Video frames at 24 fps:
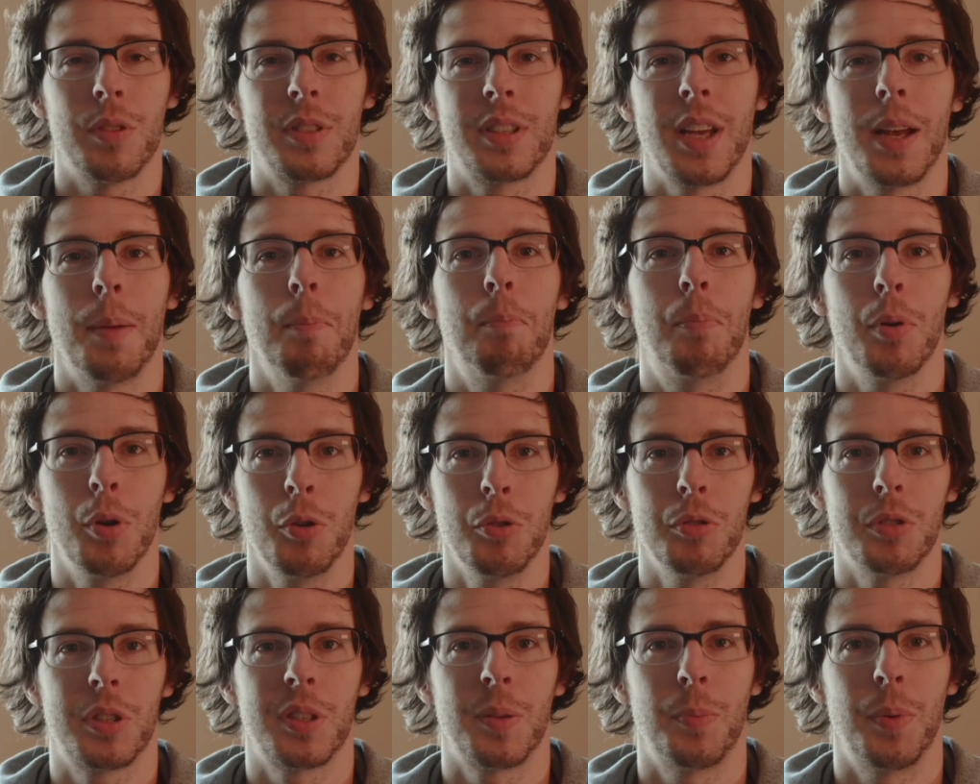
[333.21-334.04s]
want to say
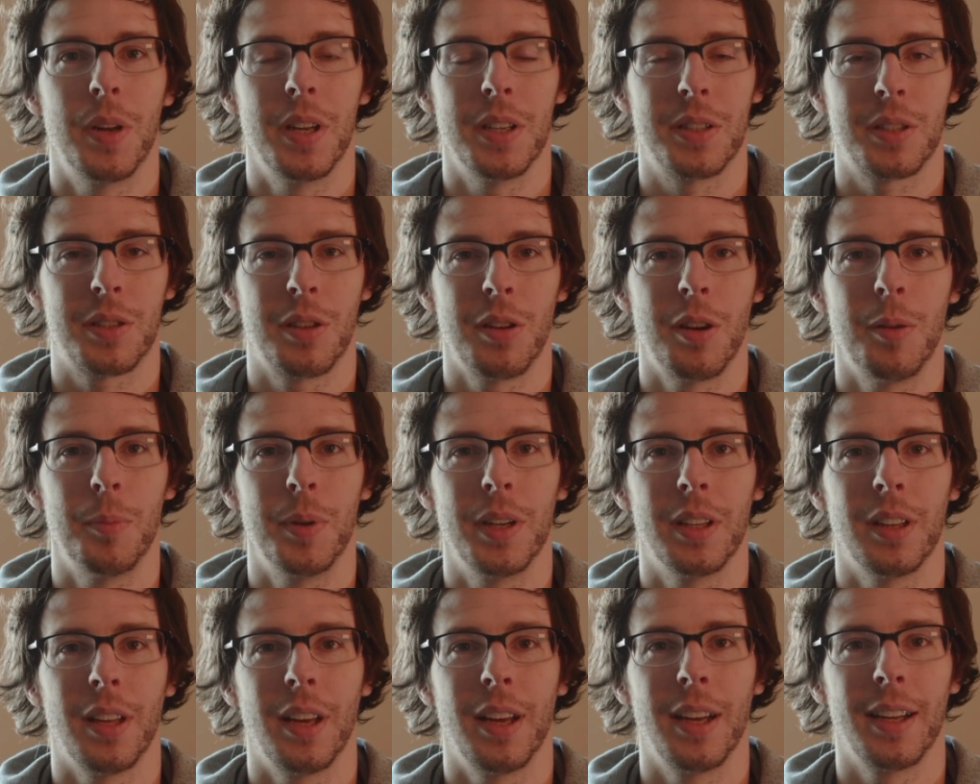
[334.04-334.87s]
boost, but it's gonna
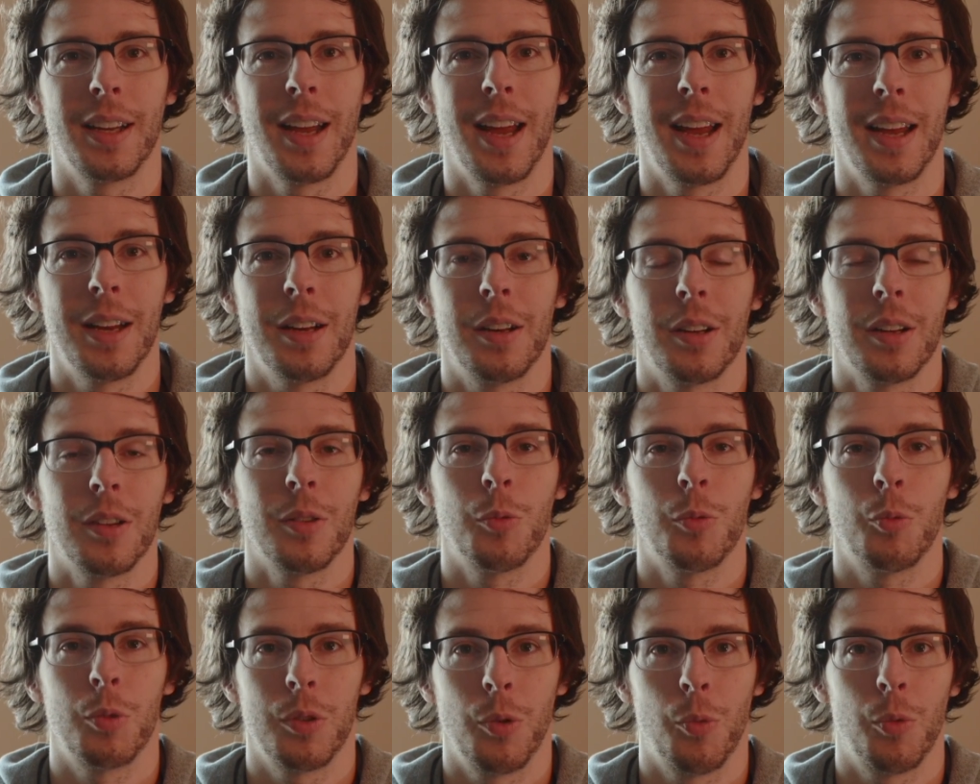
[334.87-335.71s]
be like, hey,
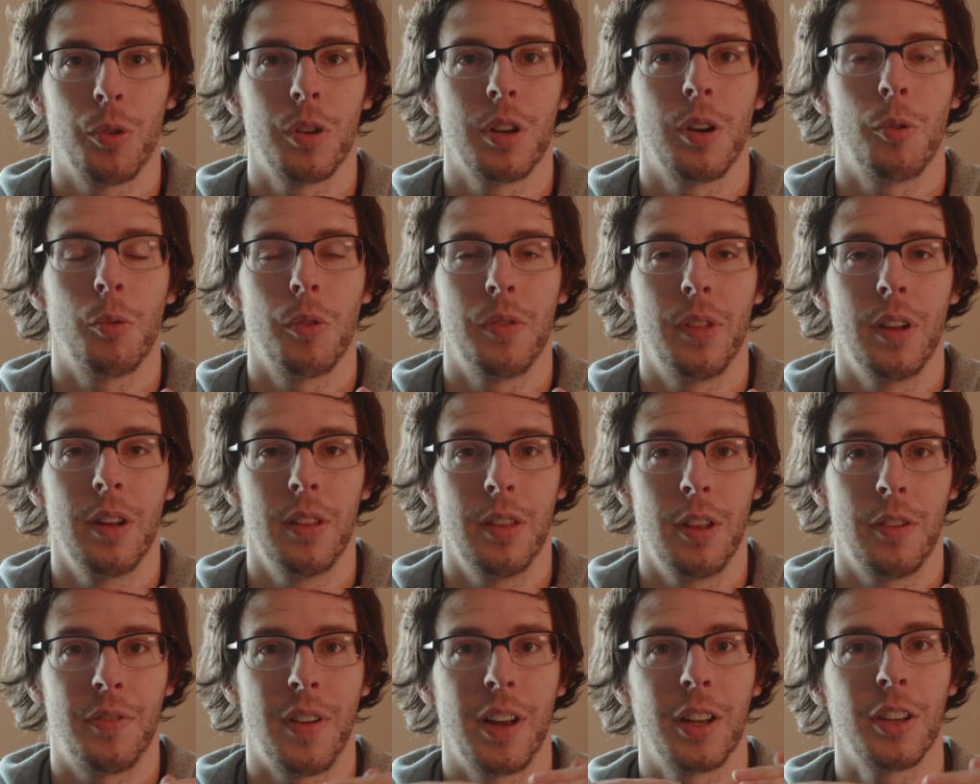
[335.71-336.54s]

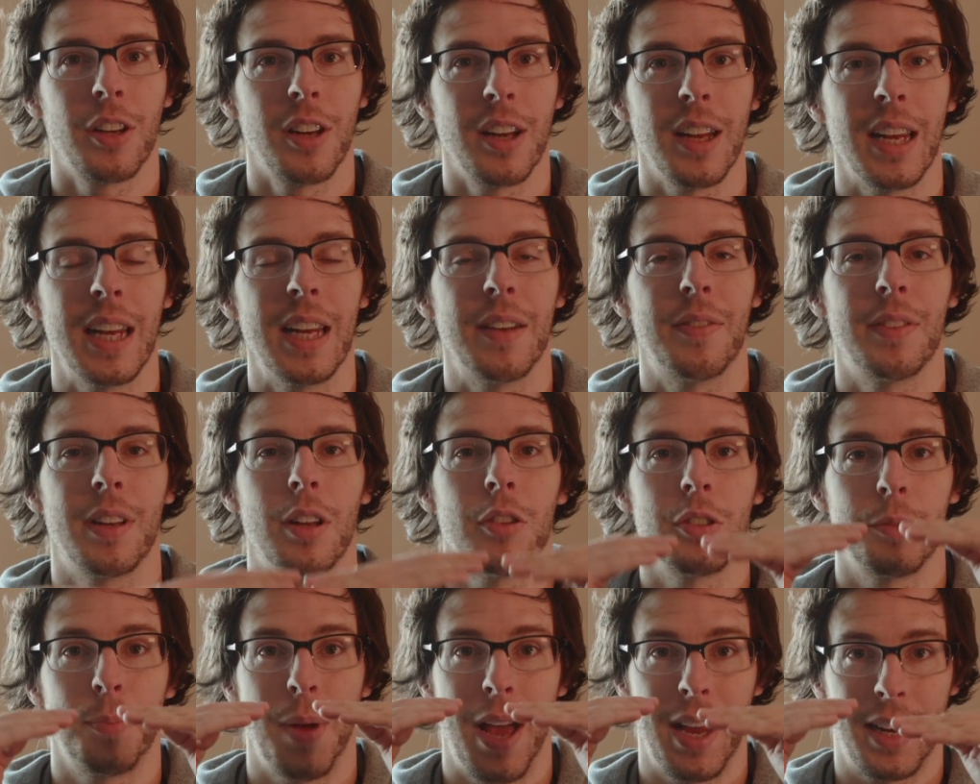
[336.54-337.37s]
they're finally gonna even
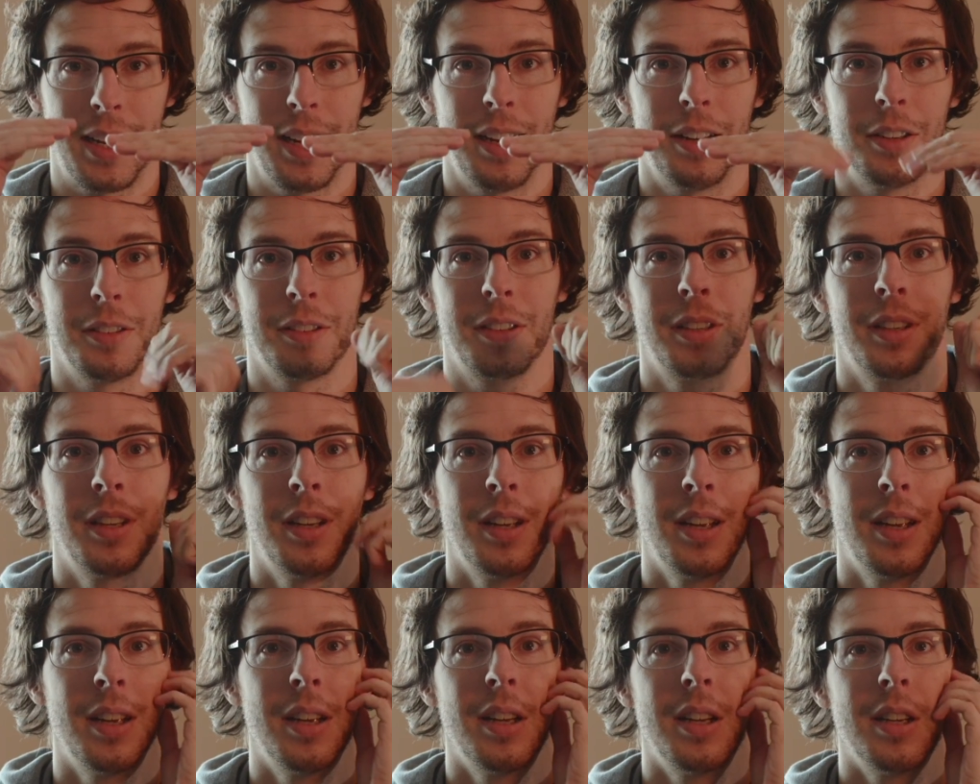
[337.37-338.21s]
those back out.
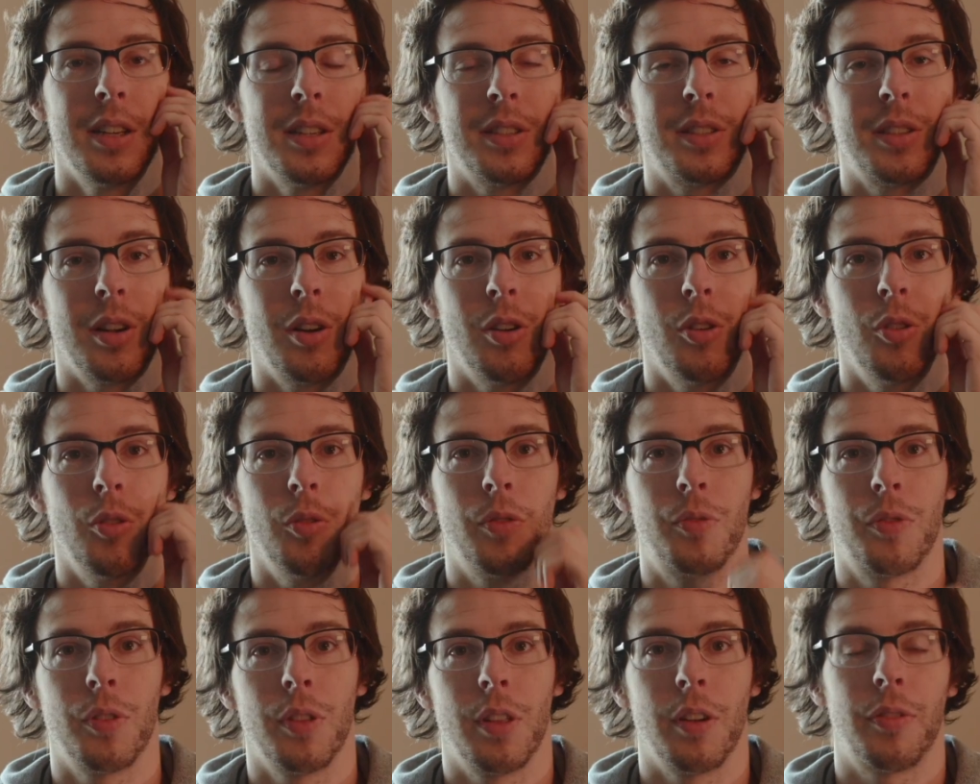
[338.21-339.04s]
So
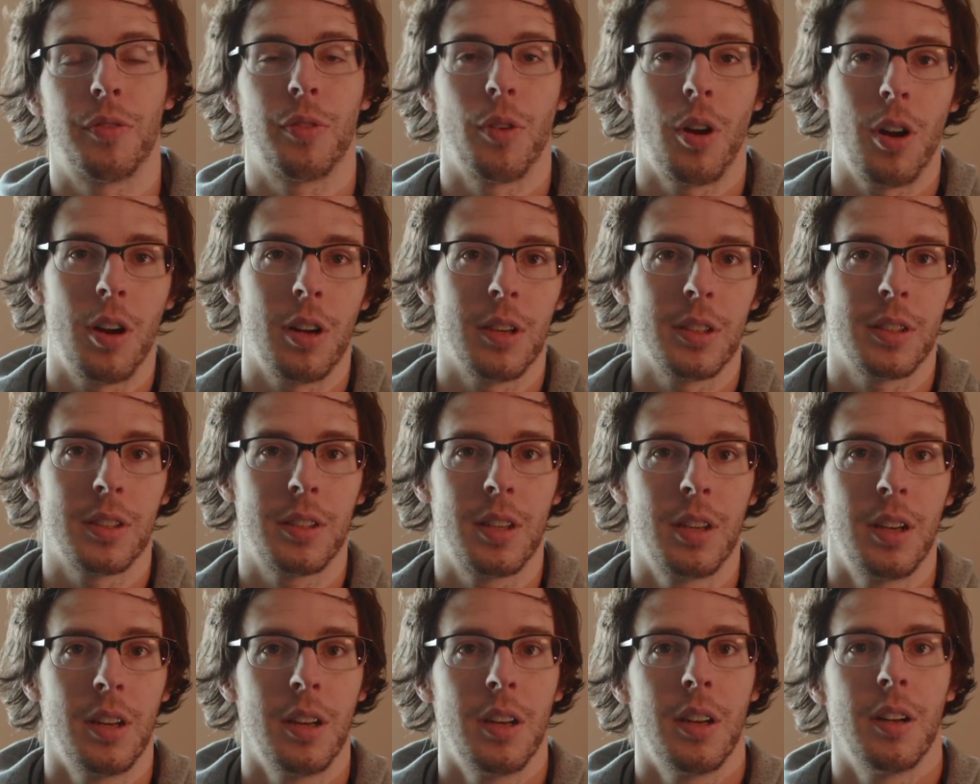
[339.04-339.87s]
for the
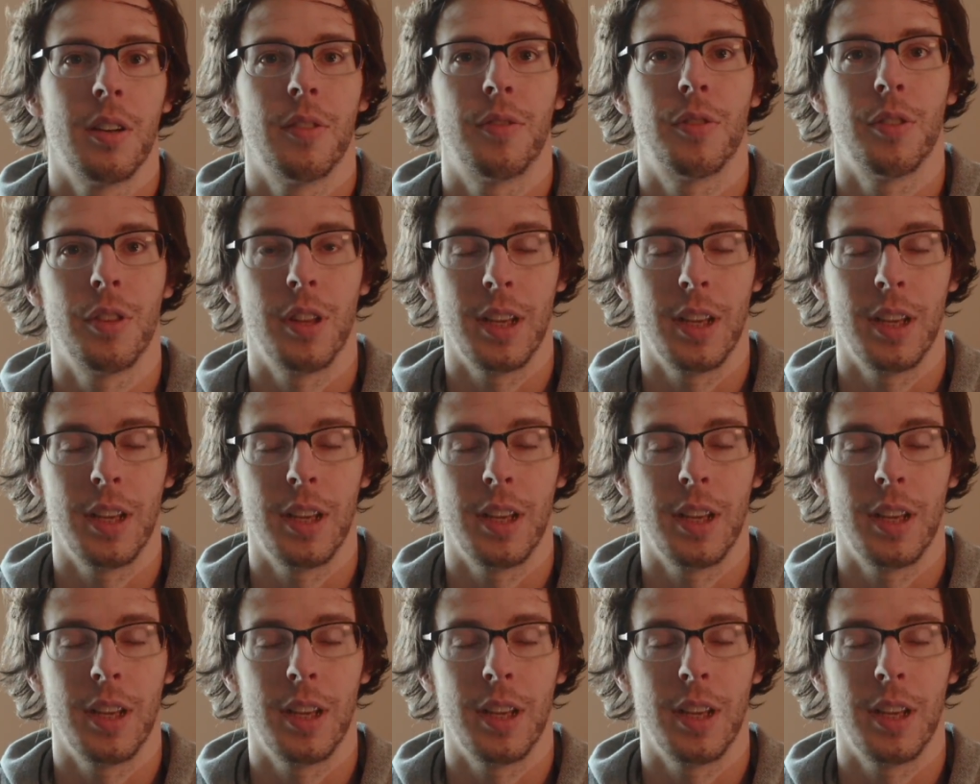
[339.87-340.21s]
frost, for